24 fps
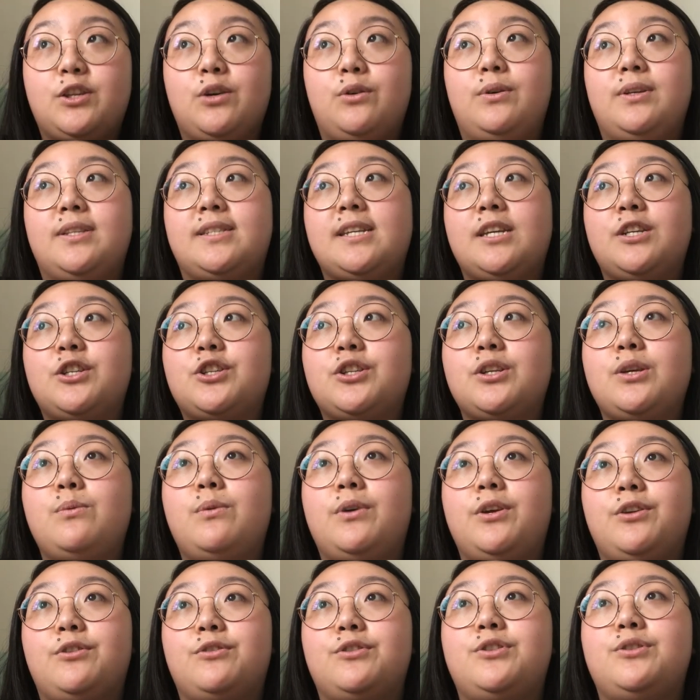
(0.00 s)
so essentially
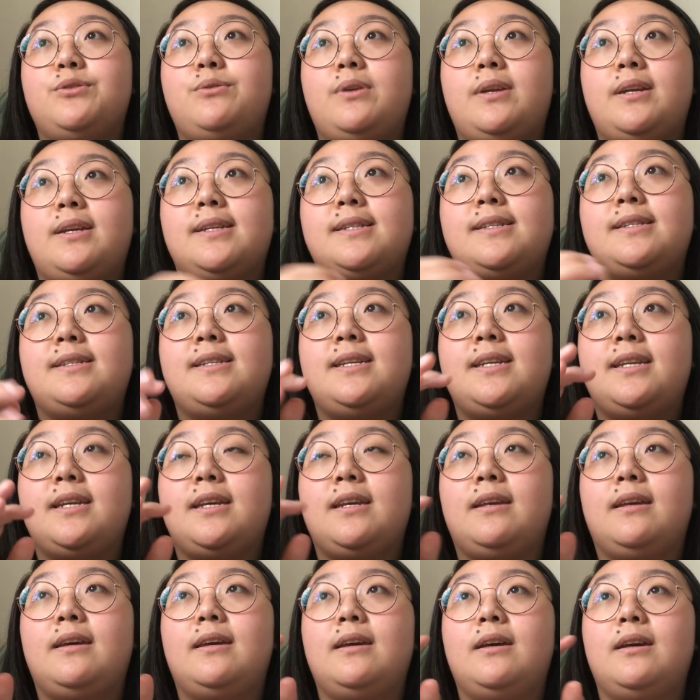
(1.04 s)
what you're doing is
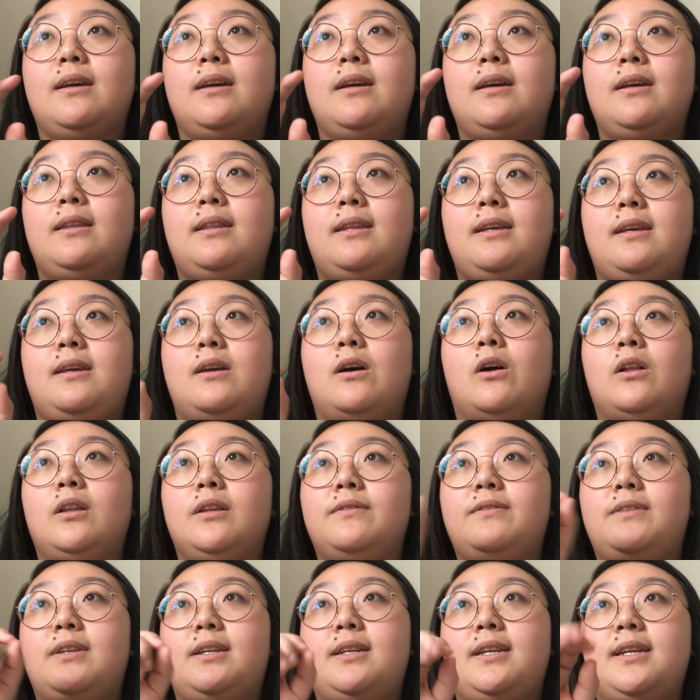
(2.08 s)
knitting the all
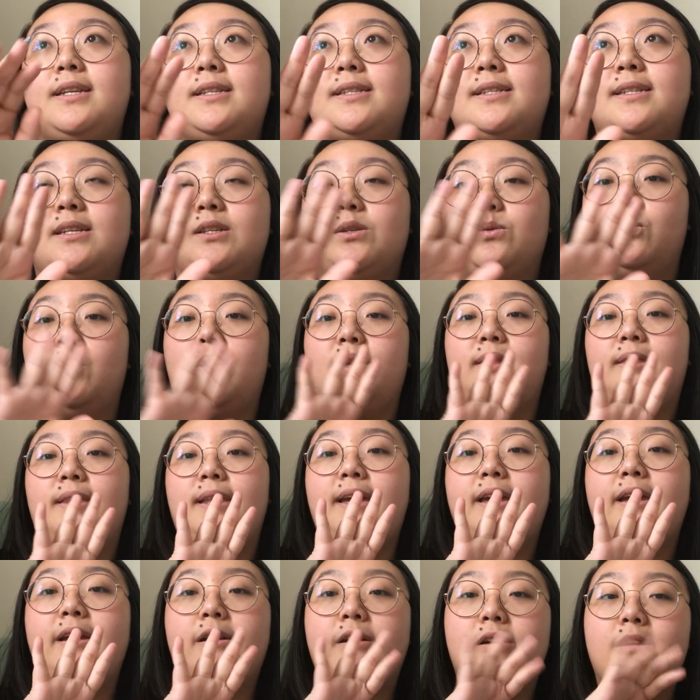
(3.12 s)
of the knits as one
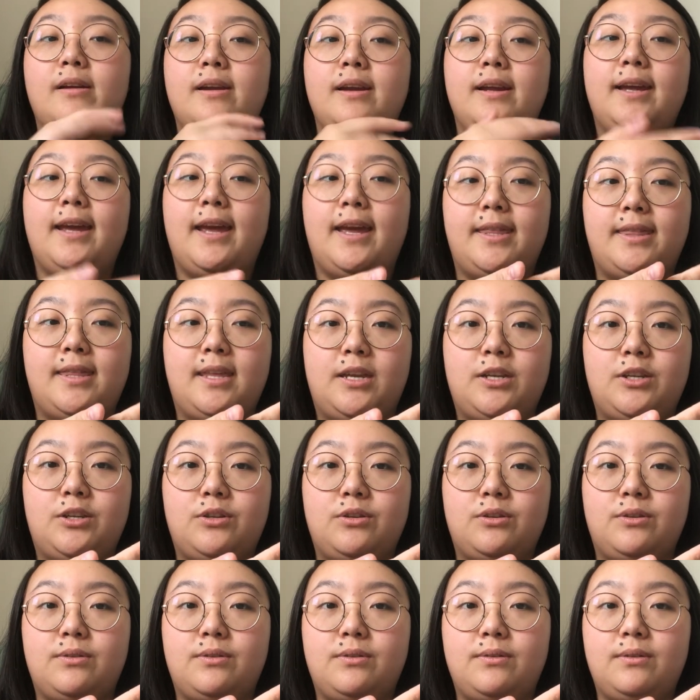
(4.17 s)
layer, and then
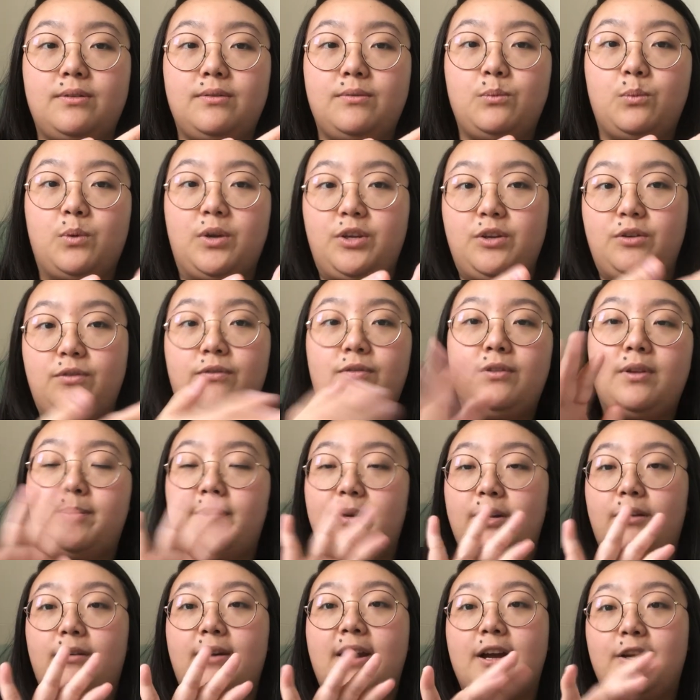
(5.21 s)
when you flip it
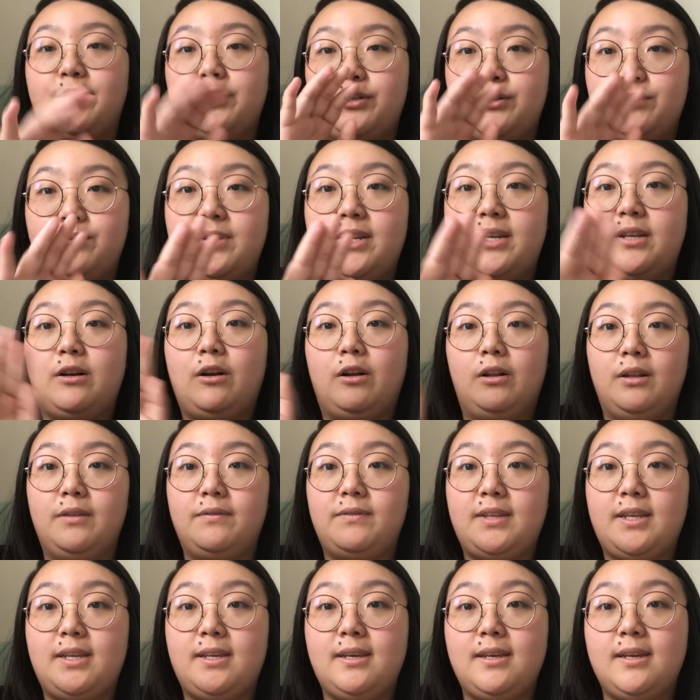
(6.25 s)
around you knit all of
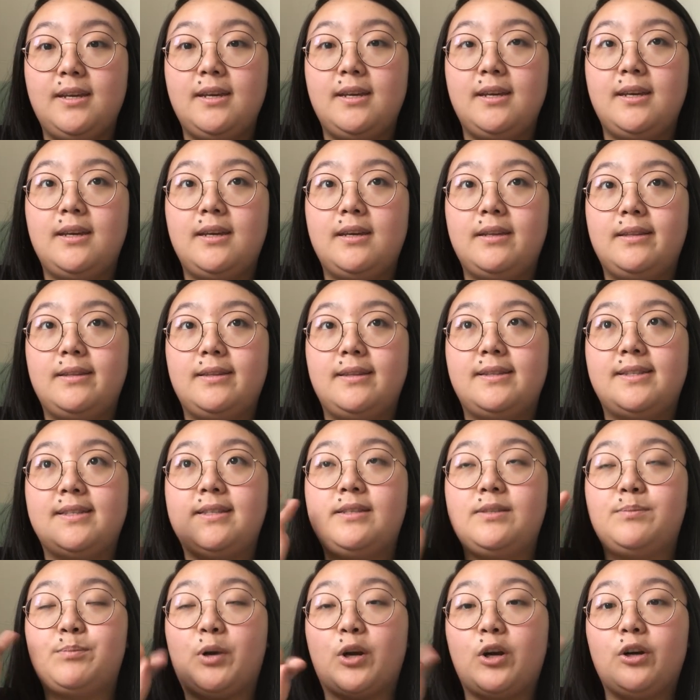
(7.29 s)
the
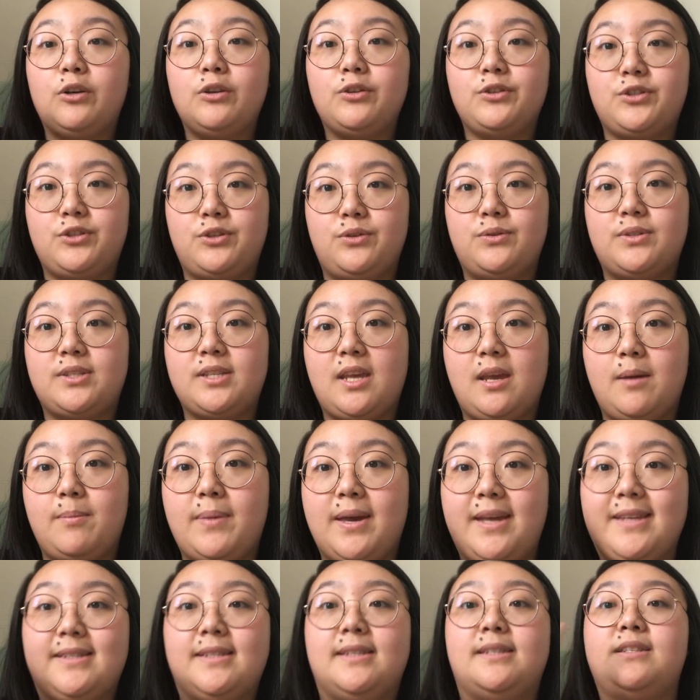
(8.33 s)
purls you skip
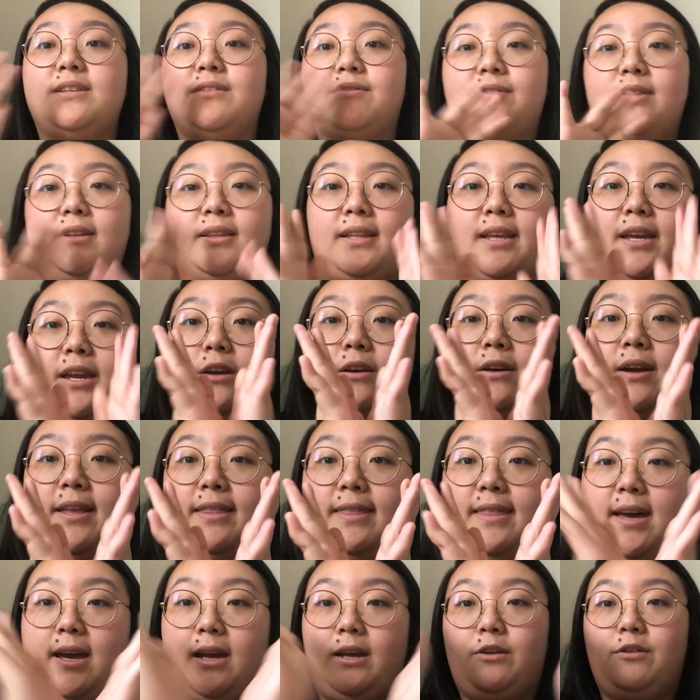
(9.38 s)
as a different layer,
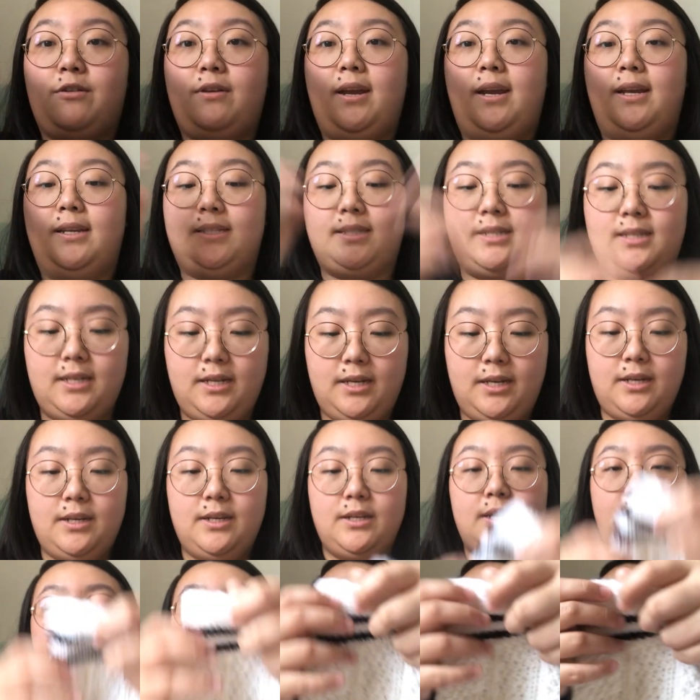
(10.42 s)
and that creates
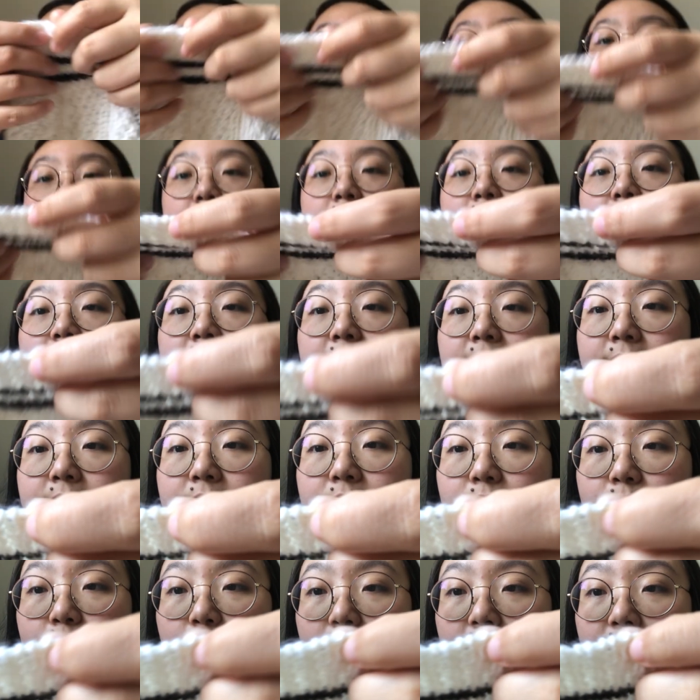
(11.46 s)
this
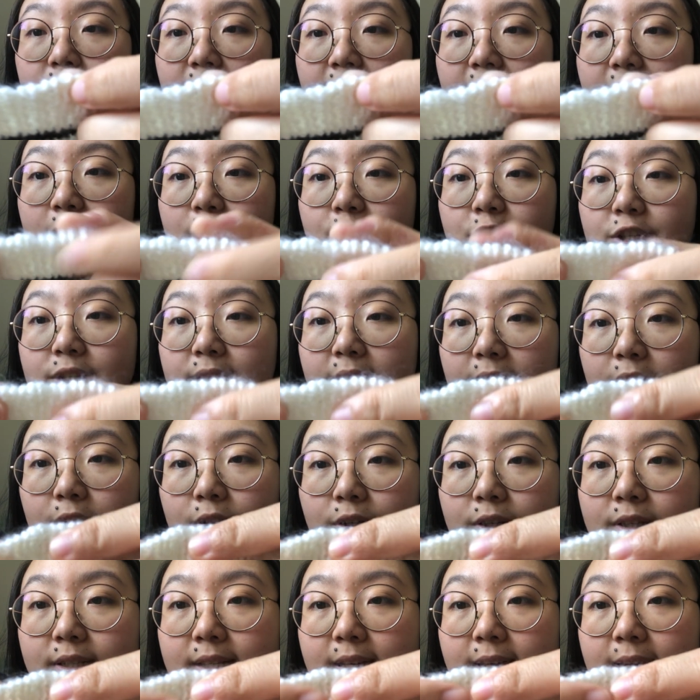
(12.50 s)
sort of edge that
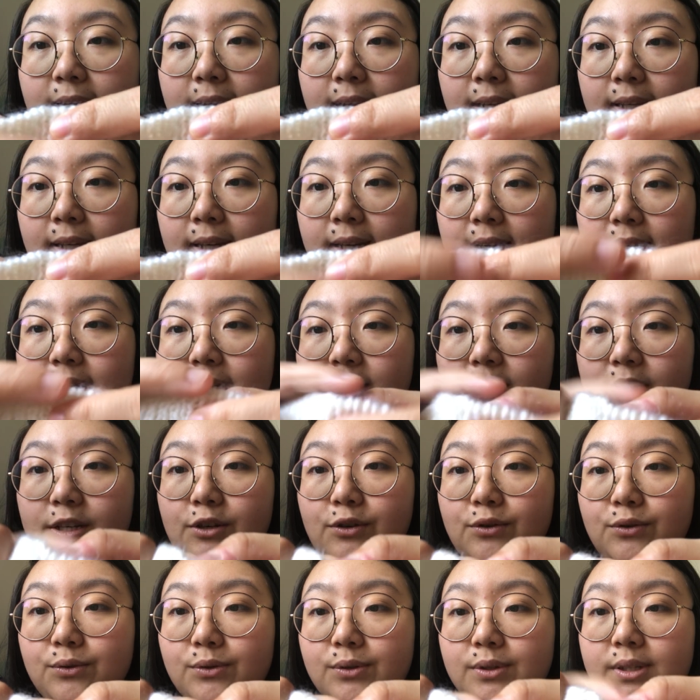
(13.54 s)
looks like it
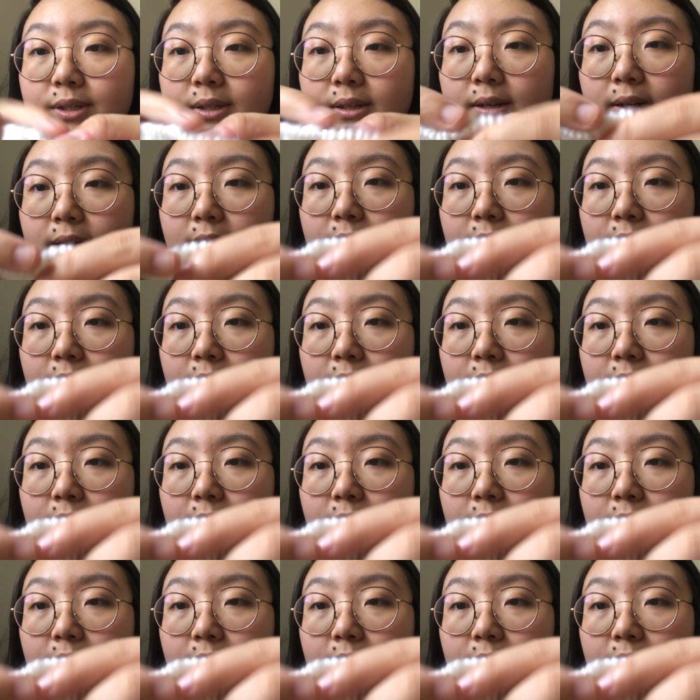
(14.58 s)
continues,